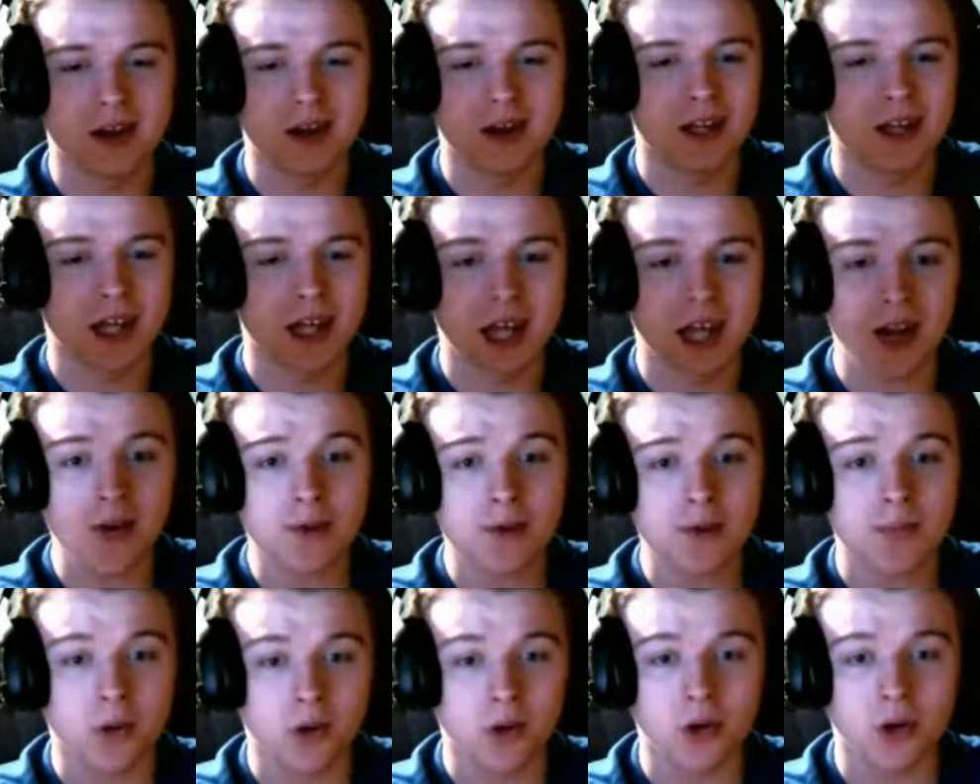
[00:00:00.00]
he
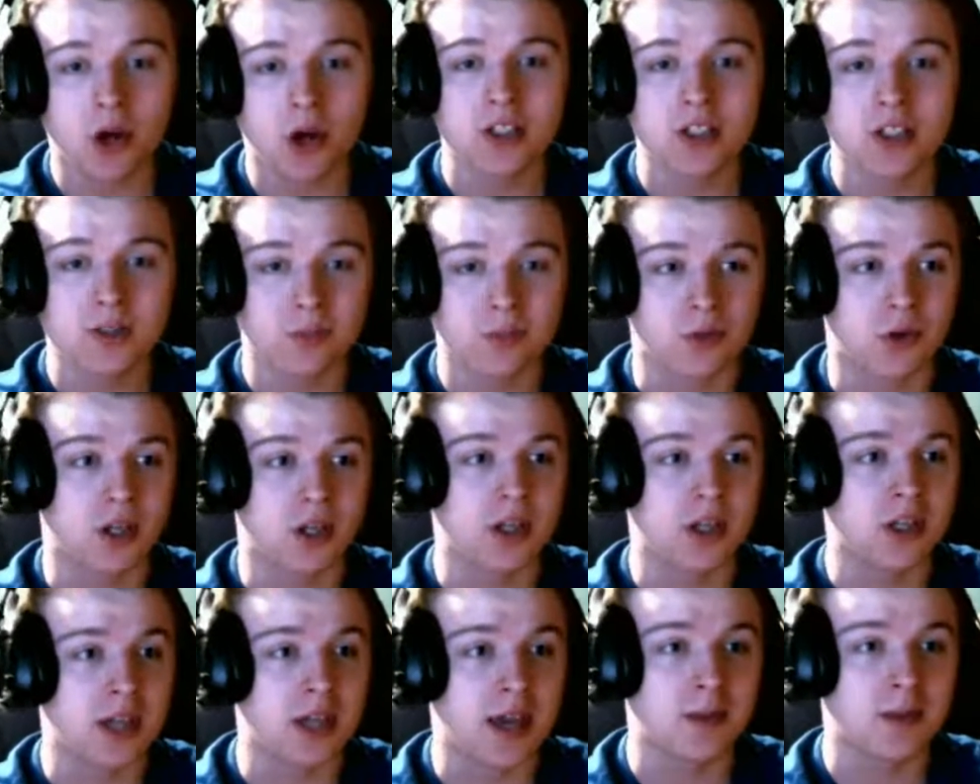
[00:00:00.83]
would put on some
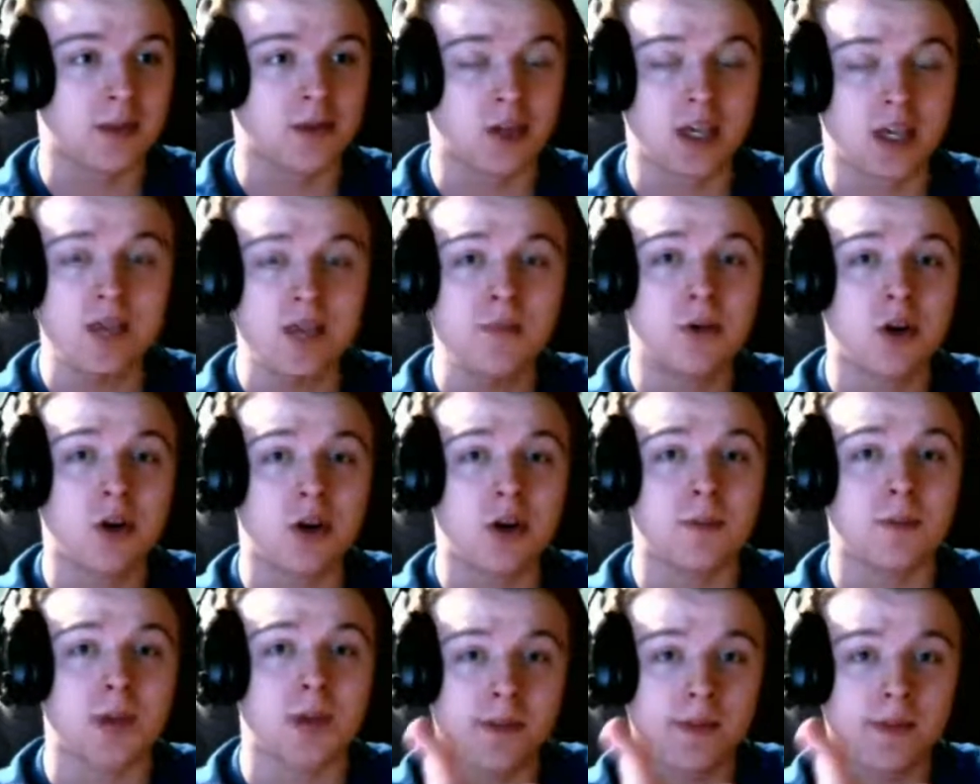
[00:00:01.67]
pretty damn good. He put
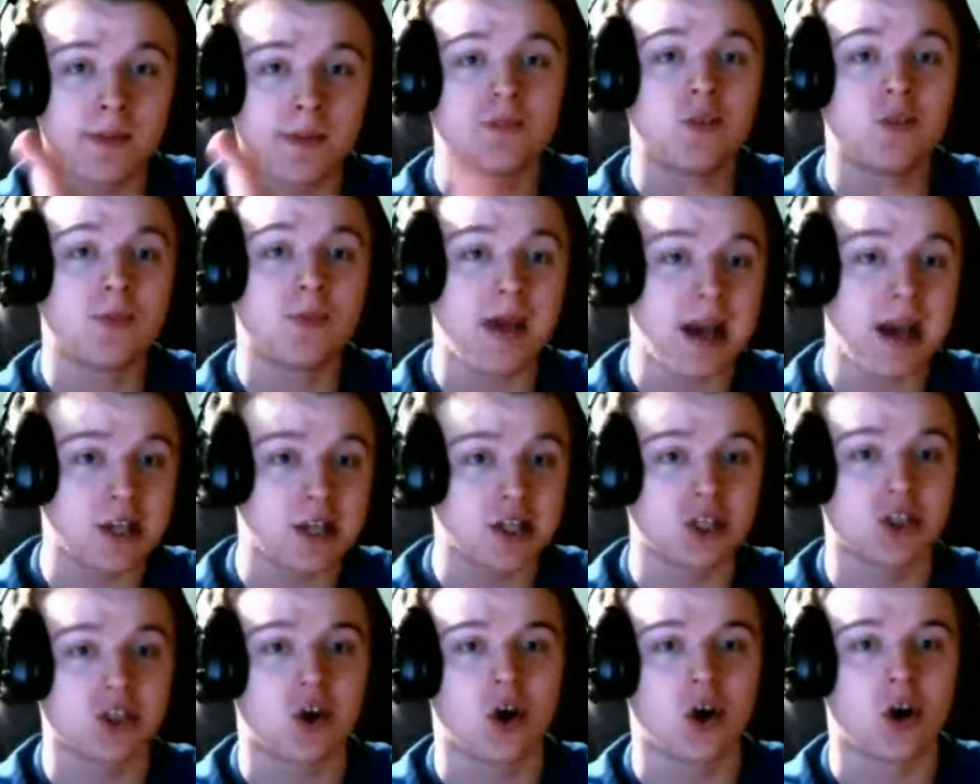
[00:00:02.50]
on pay-per-view
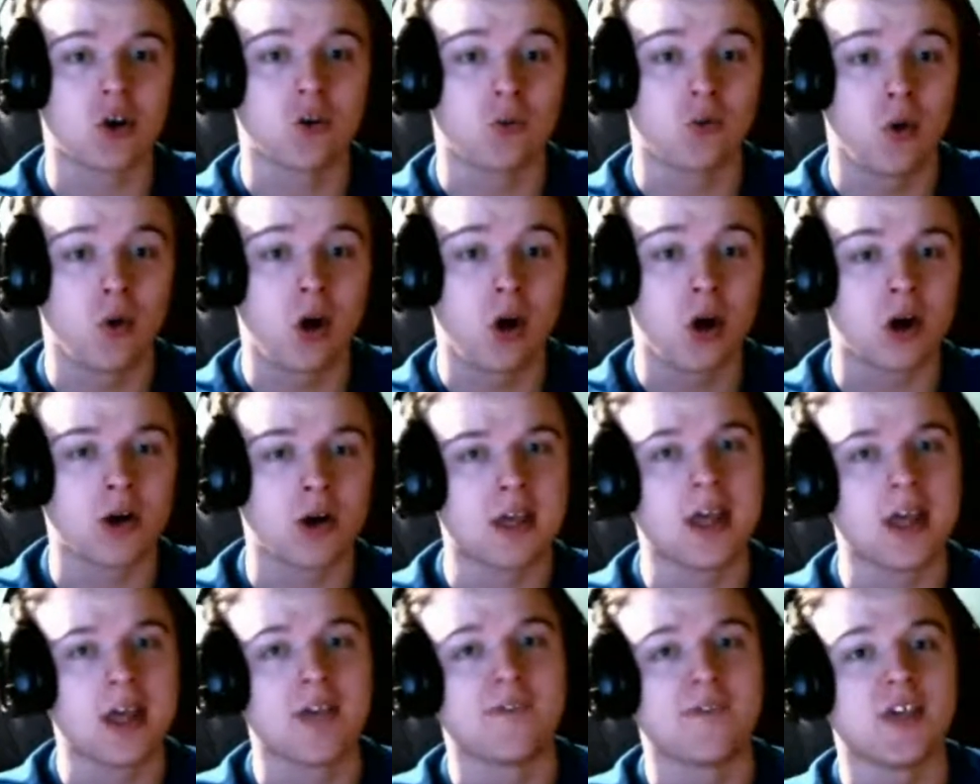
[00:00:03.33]
matches on Raw
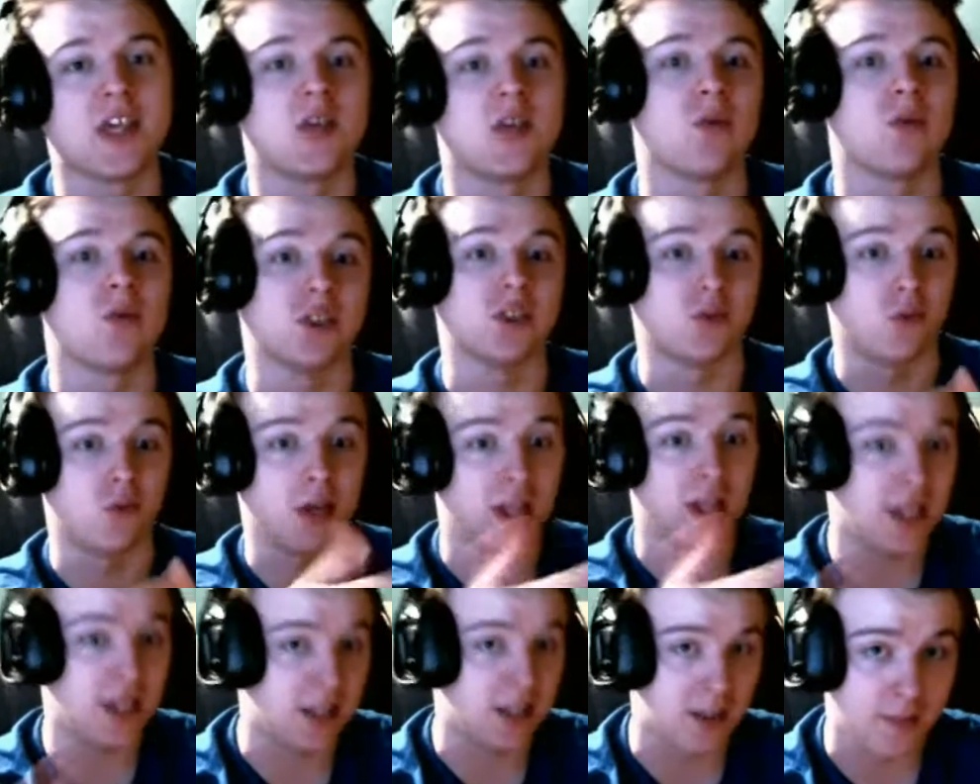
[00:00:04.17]
if he was
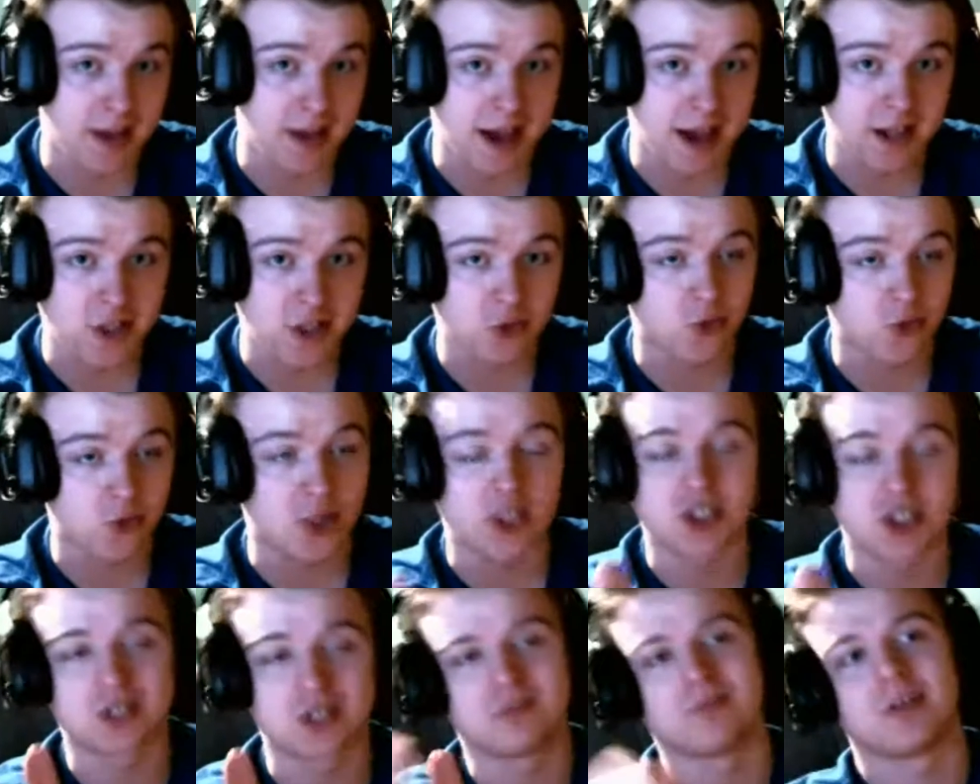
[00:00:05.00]
winning the match,
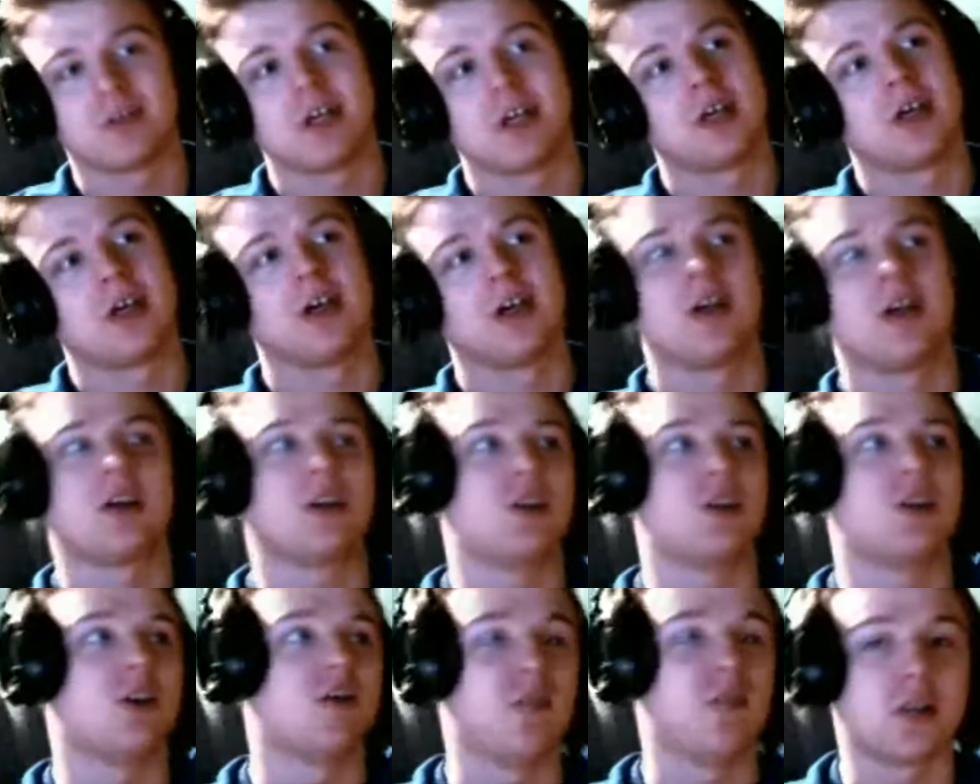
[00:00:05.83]
which,
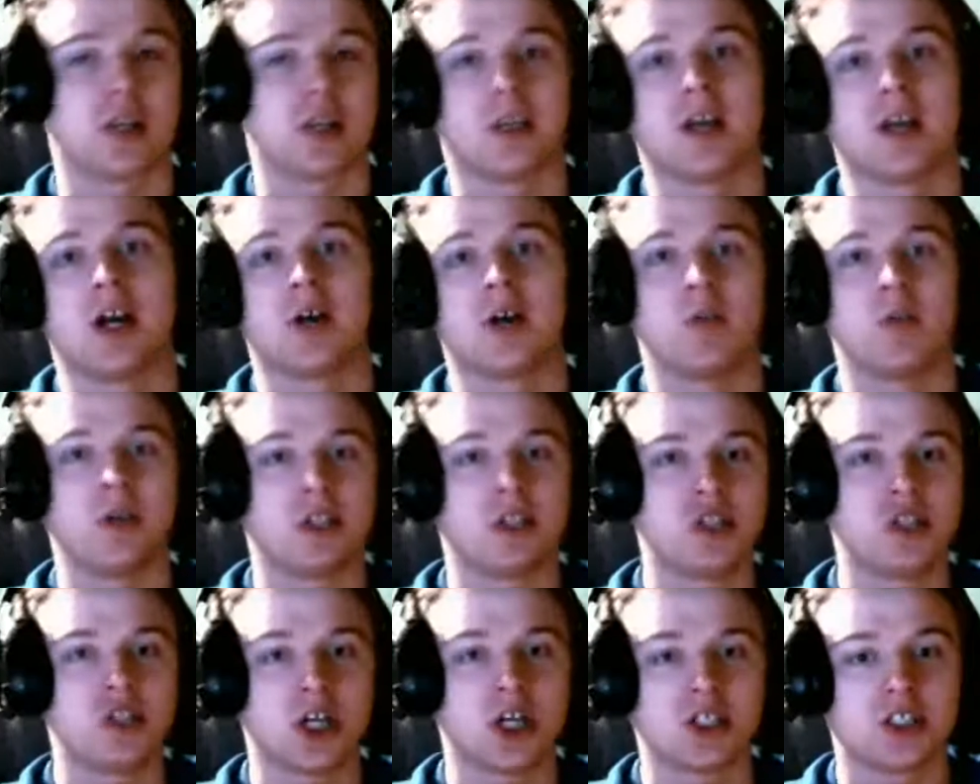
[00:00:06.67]
good fucking God, when
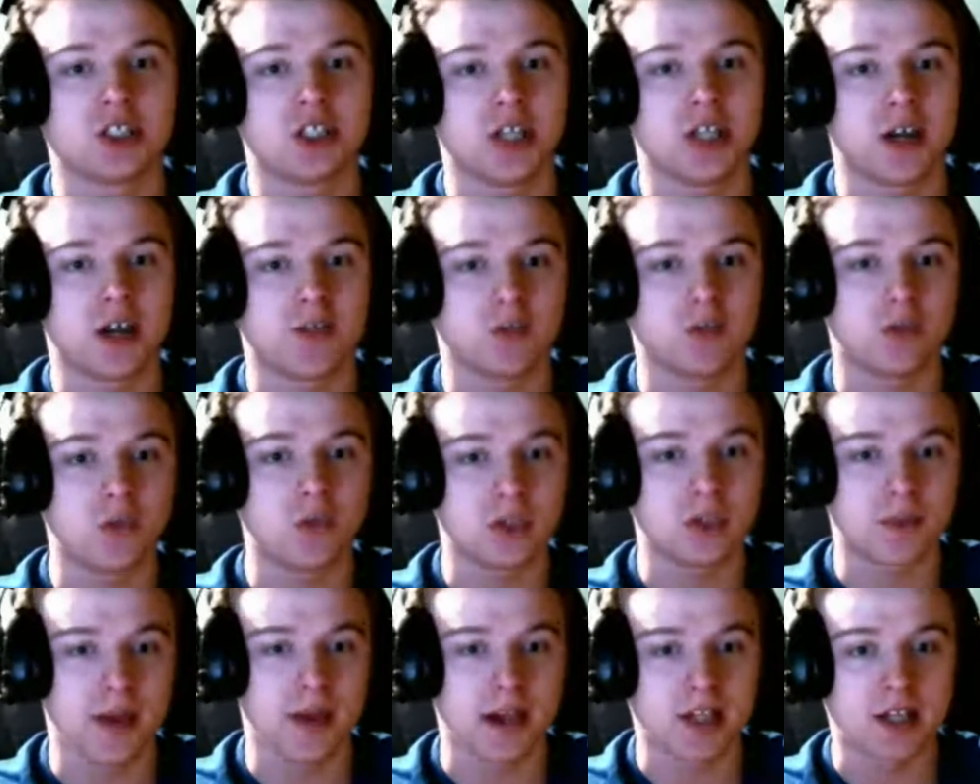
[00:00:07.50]
does John Cena ever
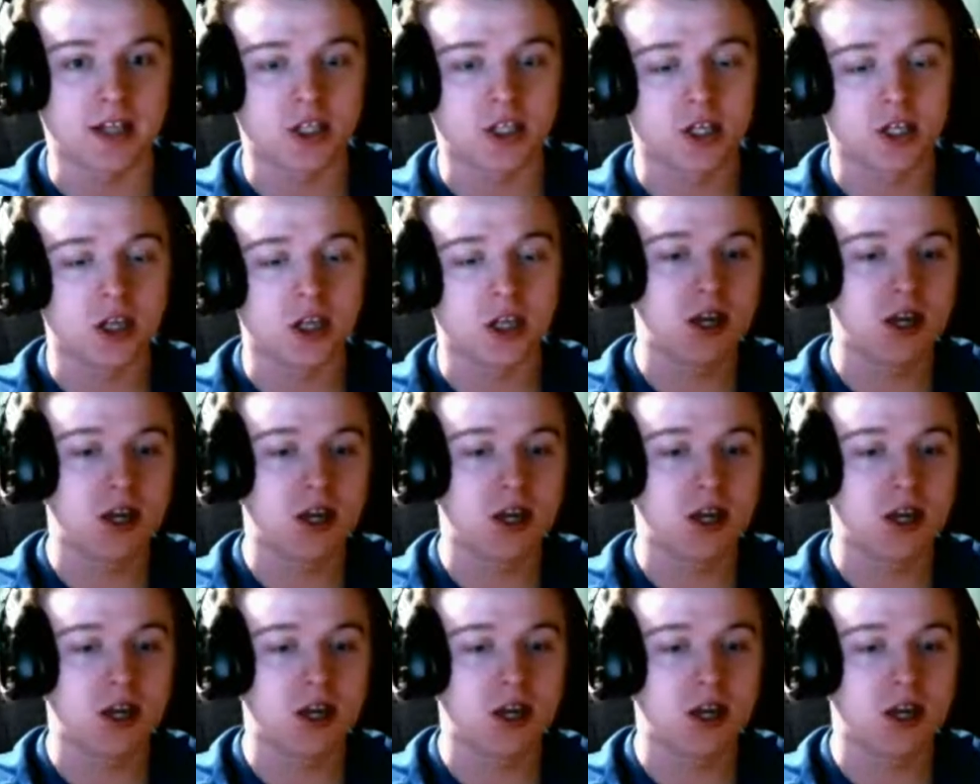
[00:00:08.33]
lose a match?